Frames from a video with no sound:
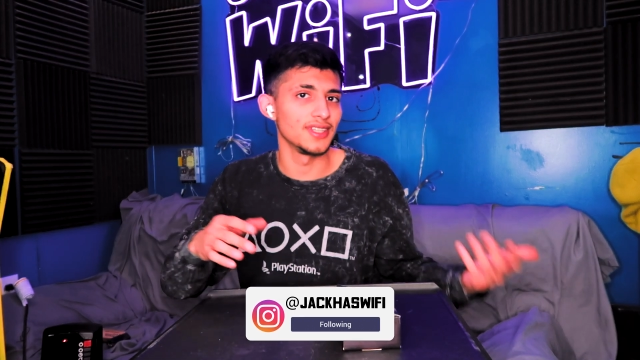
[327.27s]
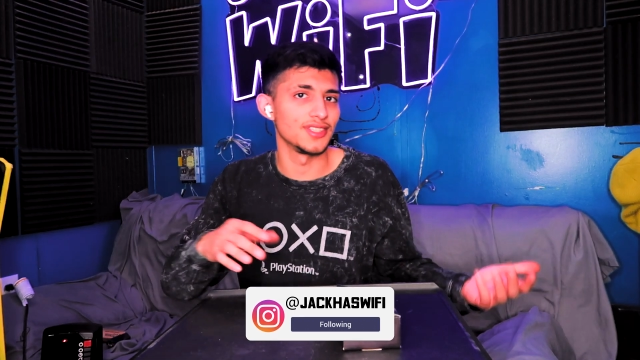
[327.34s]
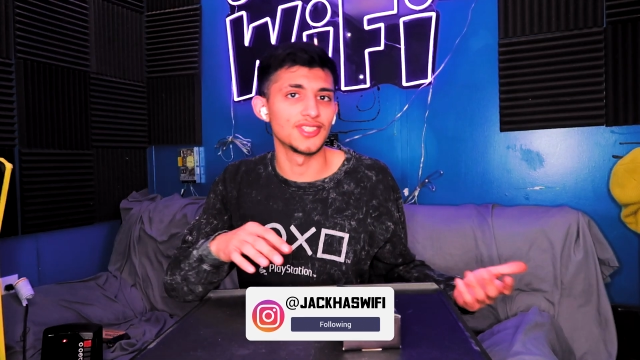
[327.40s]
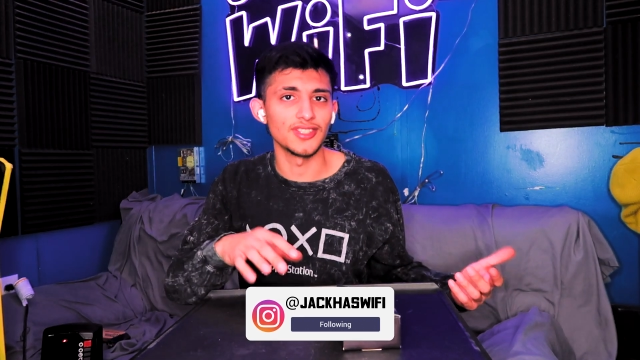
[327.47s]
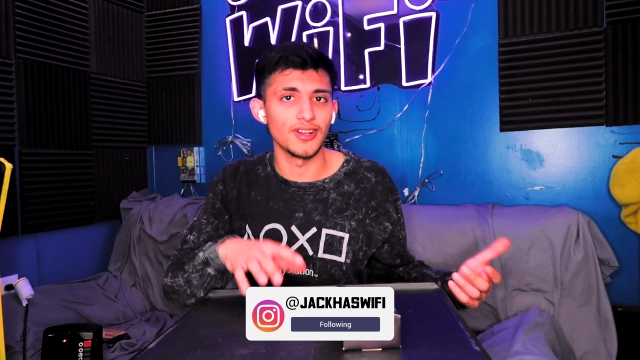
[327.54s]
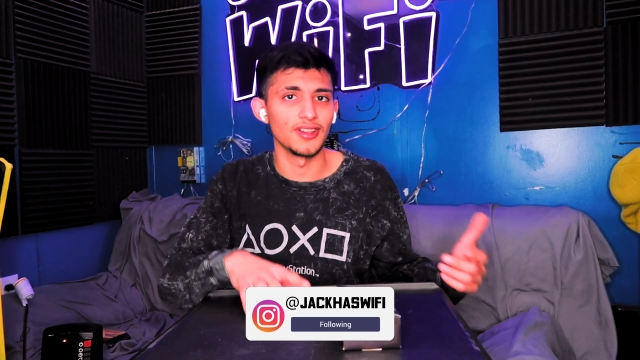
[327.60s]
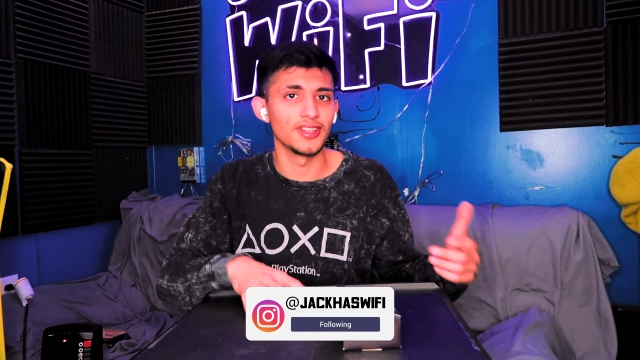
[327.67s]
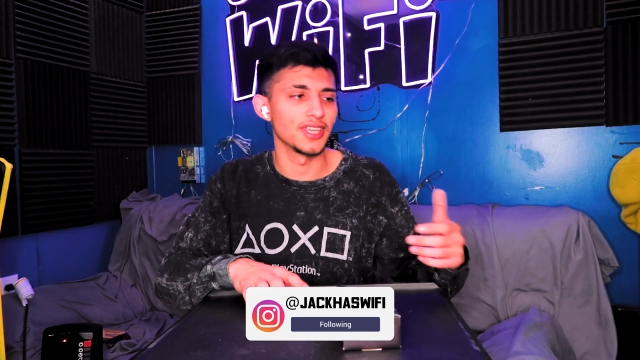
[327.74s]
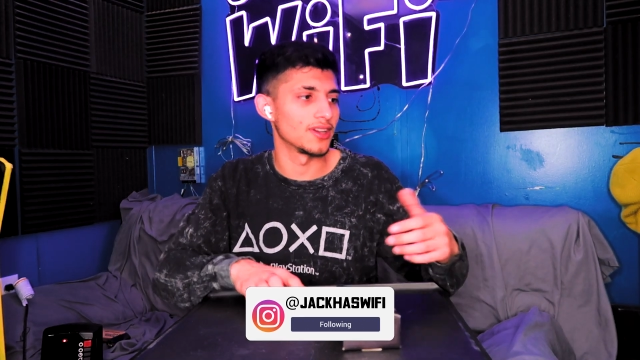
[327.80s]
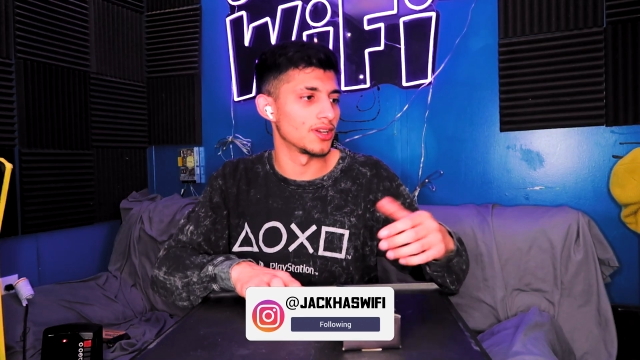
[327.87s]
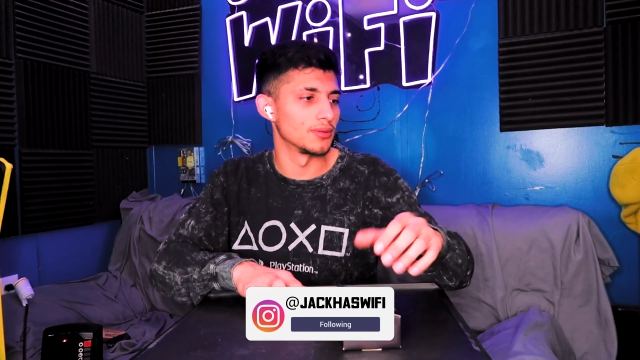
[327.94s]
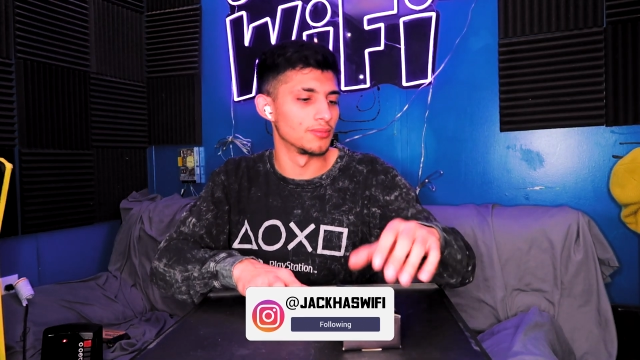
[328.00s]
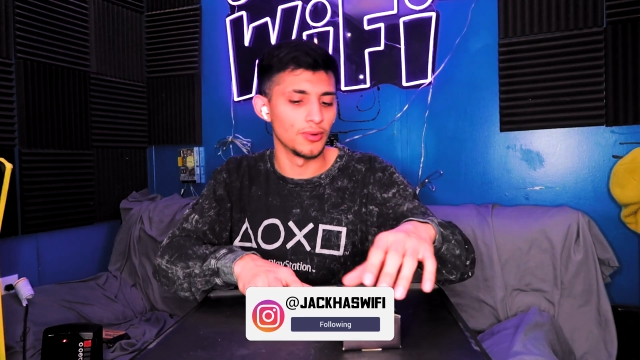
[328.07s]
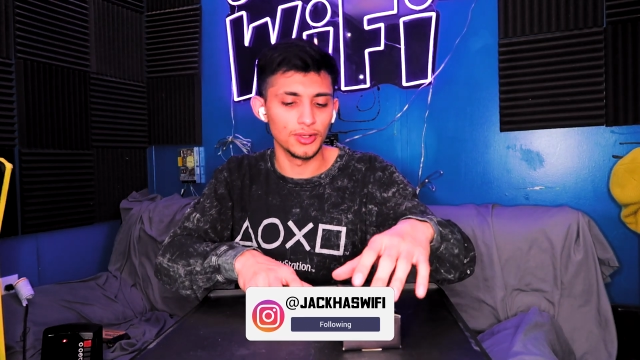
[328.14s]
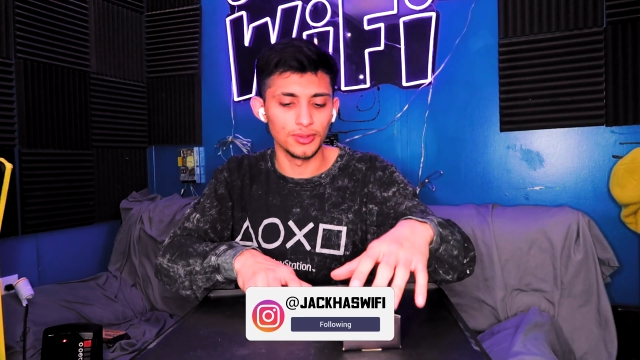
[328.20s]
installing it on
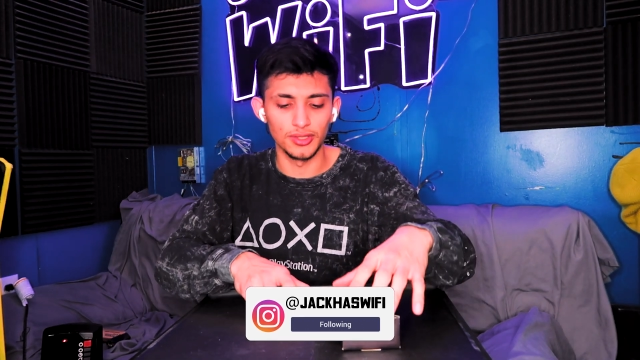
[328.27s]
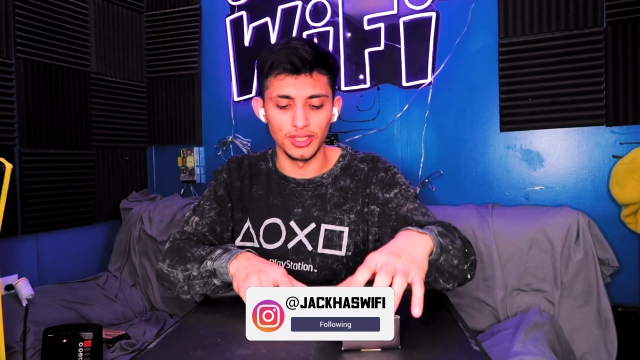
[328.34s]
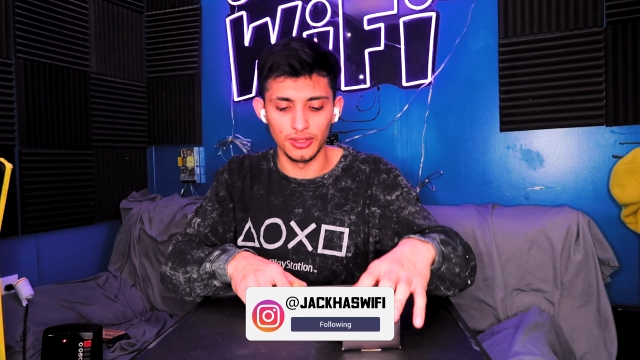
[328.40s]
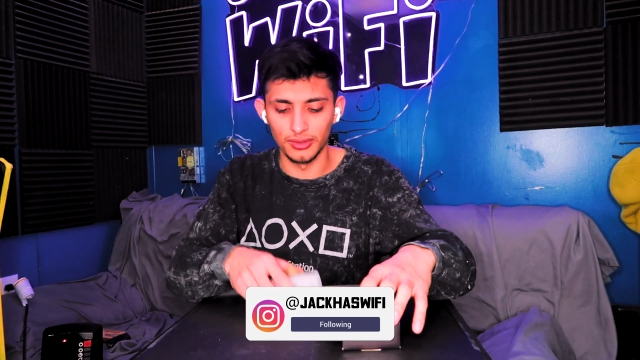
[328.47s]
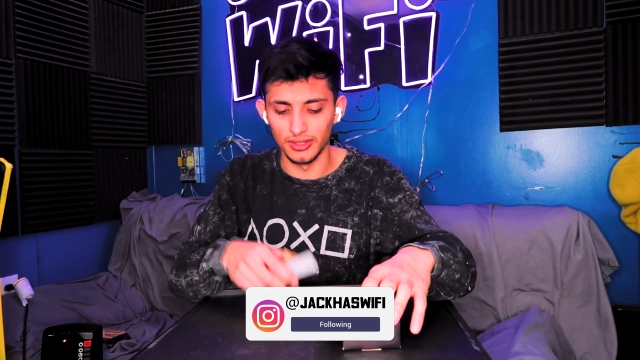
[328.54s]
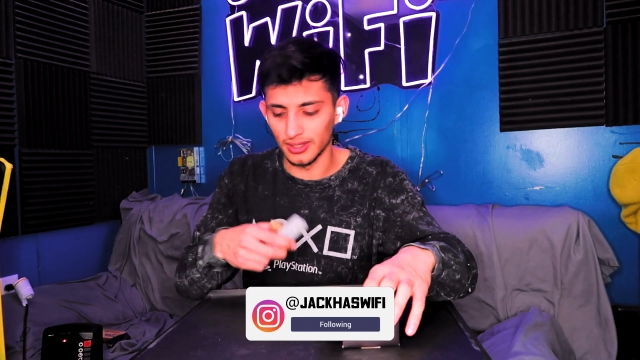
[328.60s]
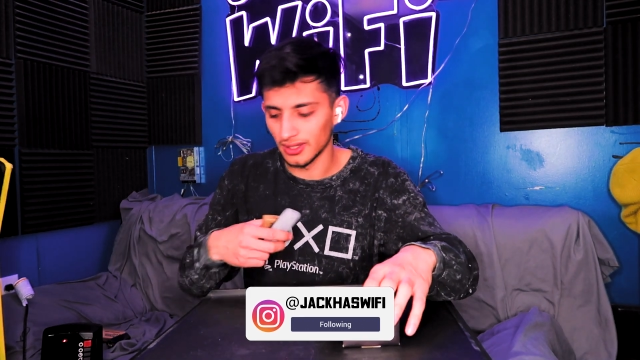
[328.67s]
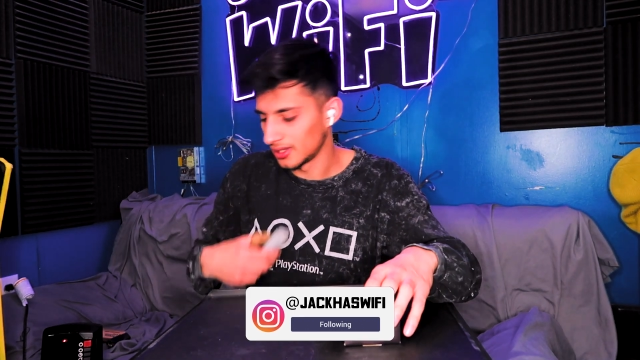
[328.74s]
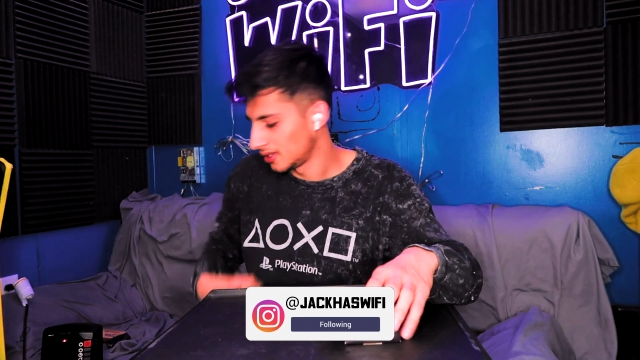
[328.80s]
a board really quick.